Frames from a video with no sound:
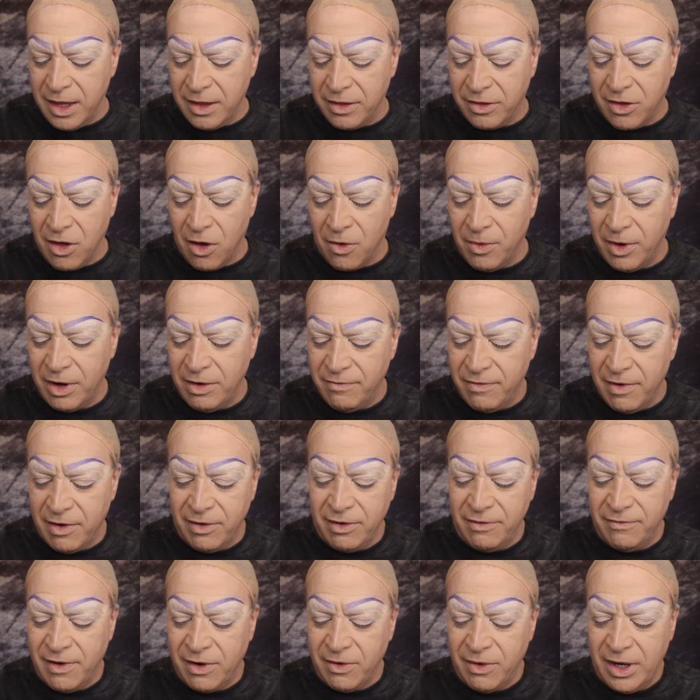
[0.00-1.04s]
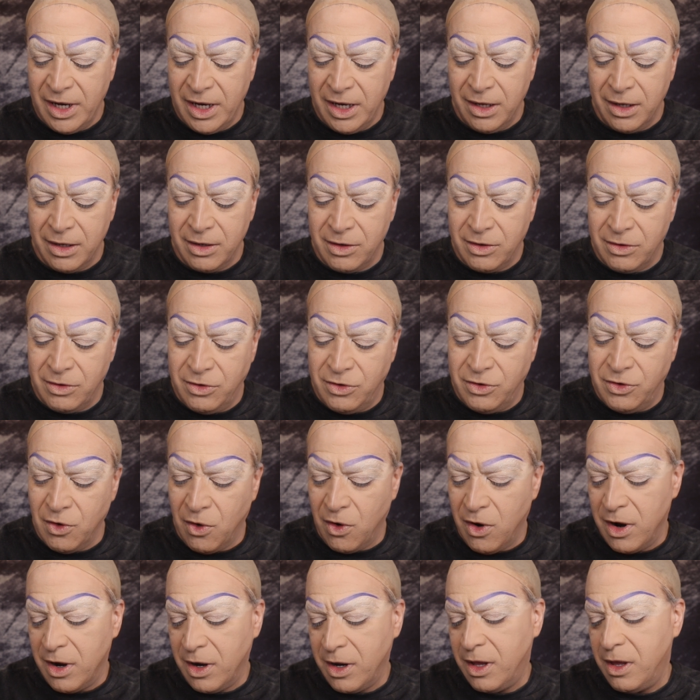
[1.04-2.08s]
is go in very, very
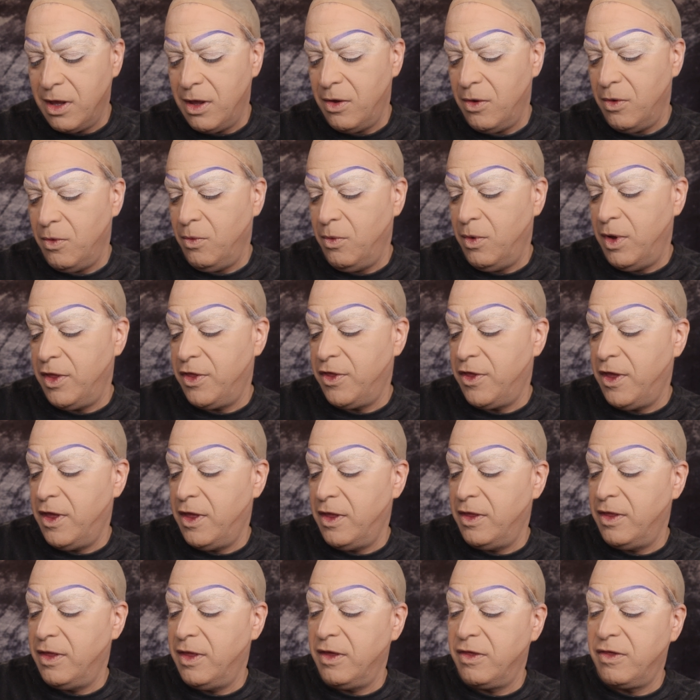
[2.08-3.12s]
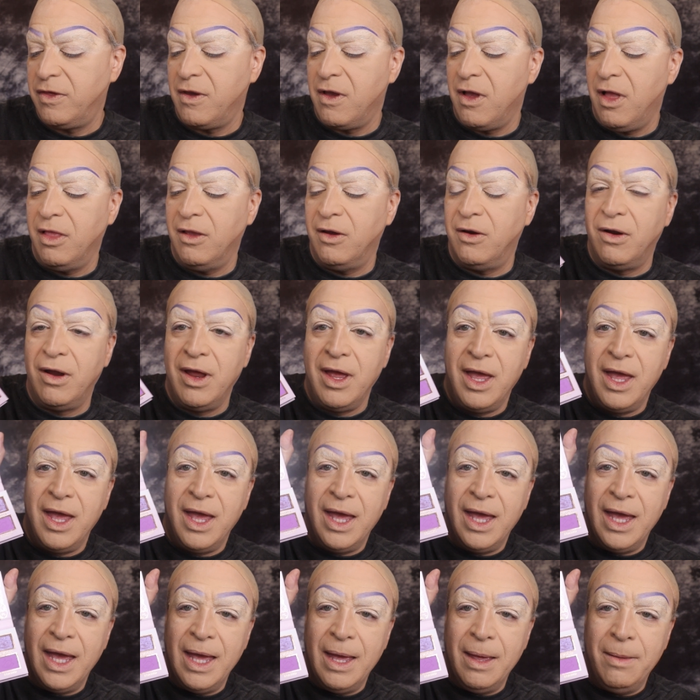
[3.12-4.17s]
dark with this color
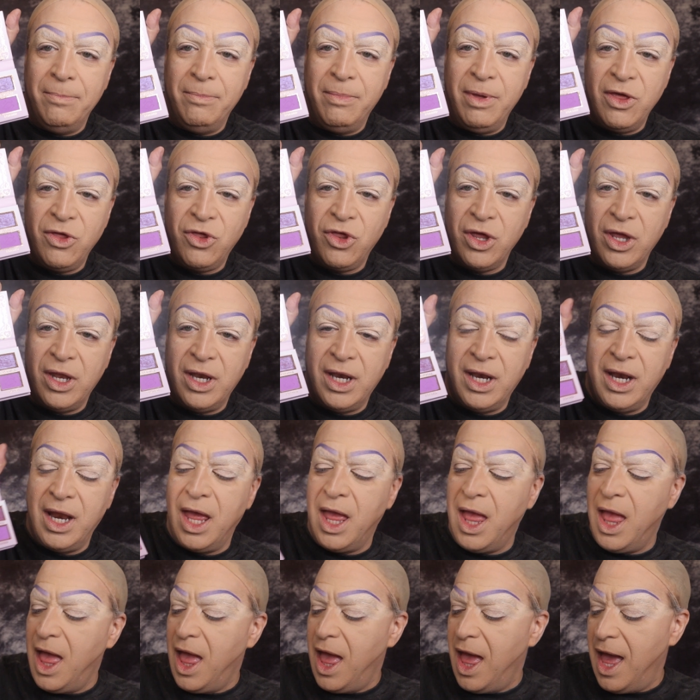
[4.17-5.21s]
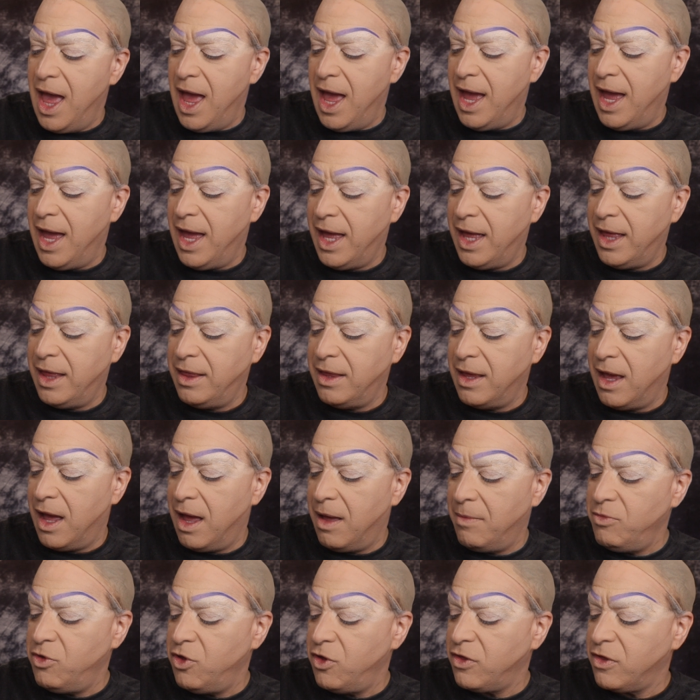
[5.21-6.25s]
Ambition, and
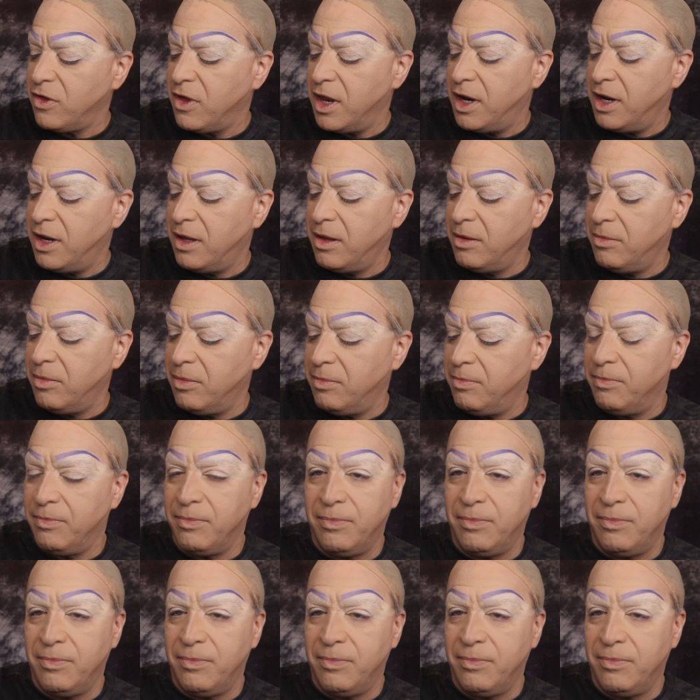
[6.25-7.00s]
I'm just going to